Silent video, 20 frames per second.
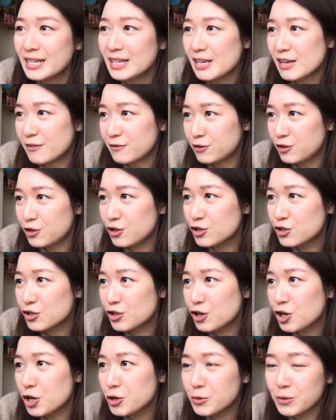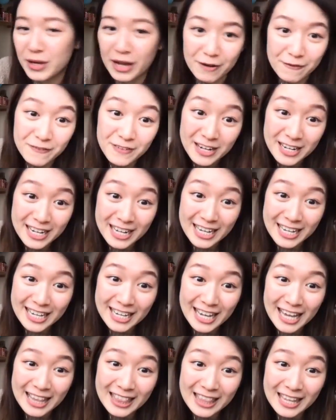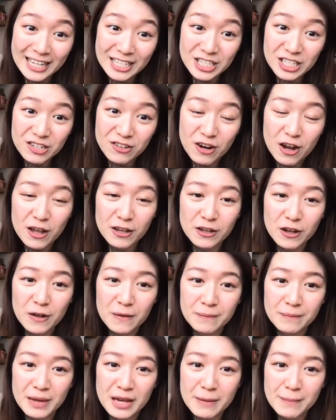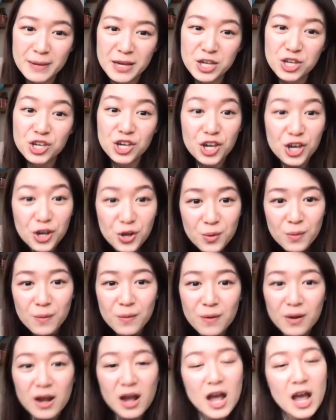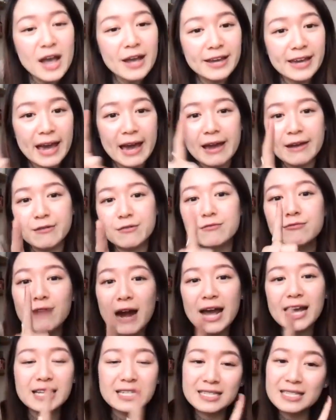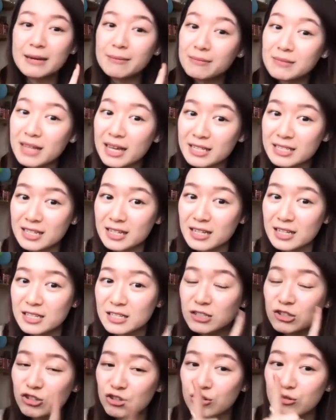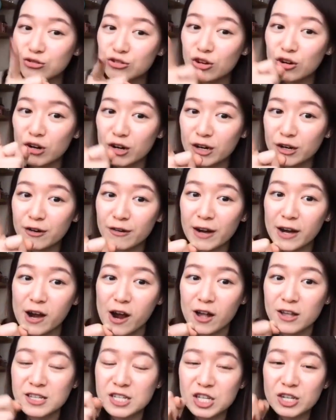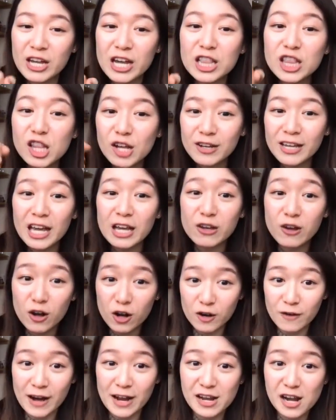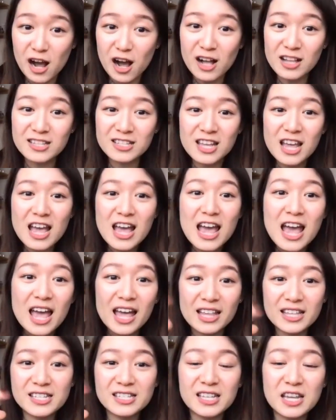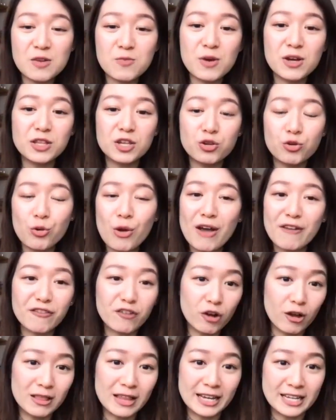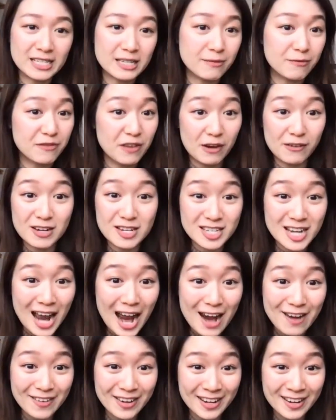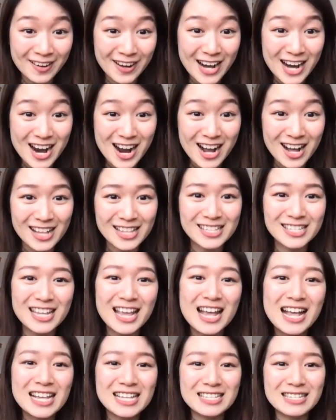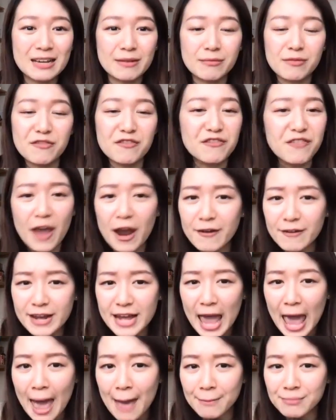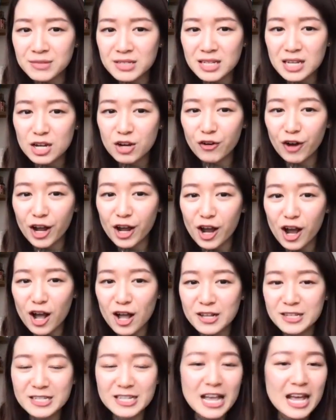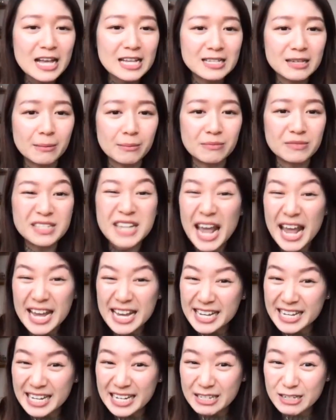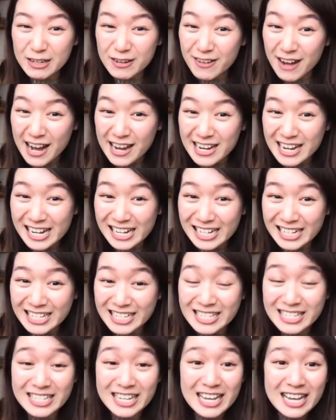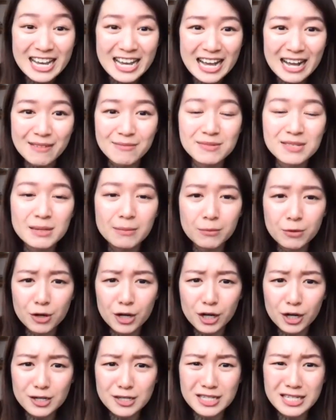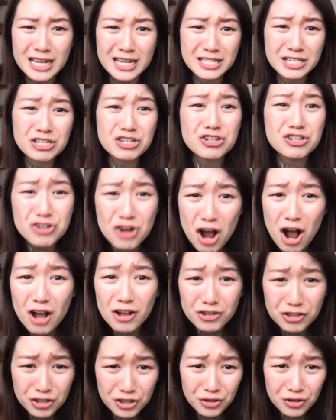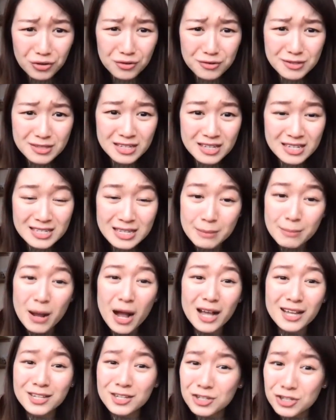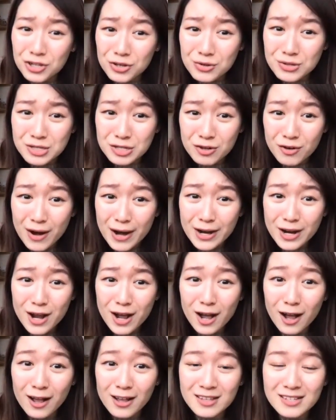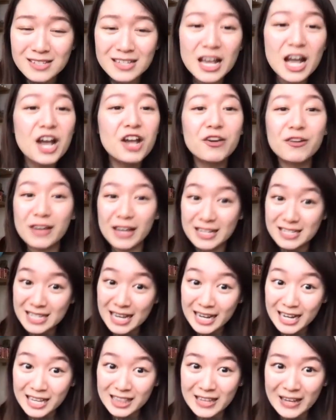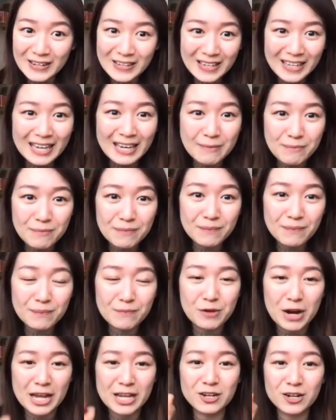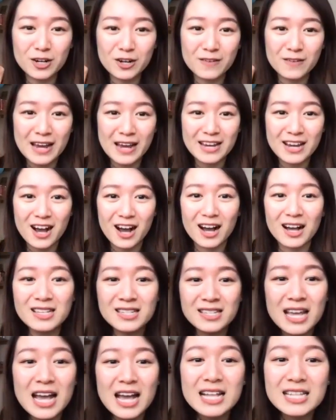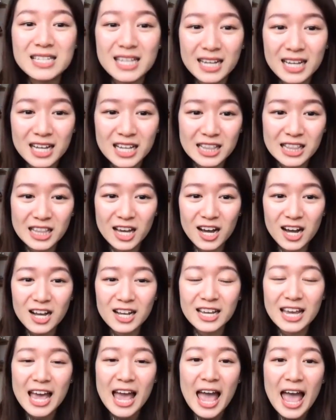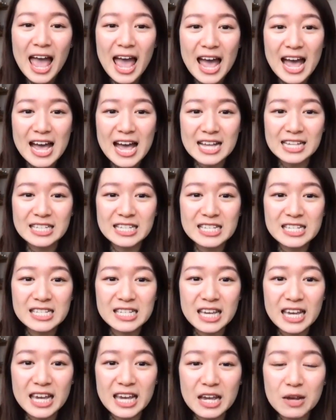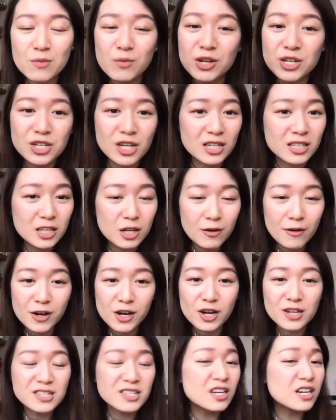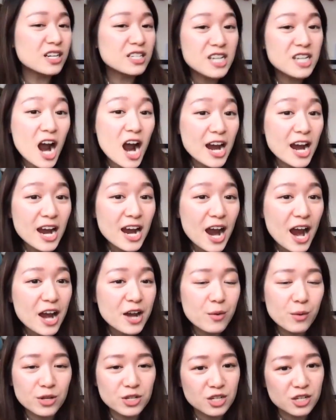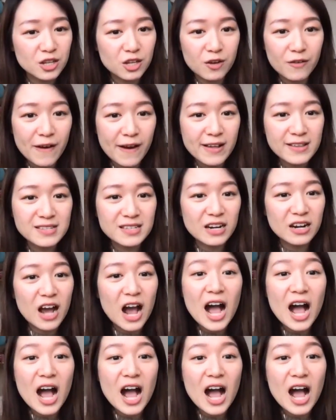If you do, you can read it again later on, or maybe you can write some letters to your crayons. You can look at your crayons and see whether you have got like some very tiring crayons, some very empty crayons, some naked crayons, some crayons that's not used, some unused crayons. You can take a look. You can bring your crayons, take a look and see which are the crayons that are tired, which are the crayons that are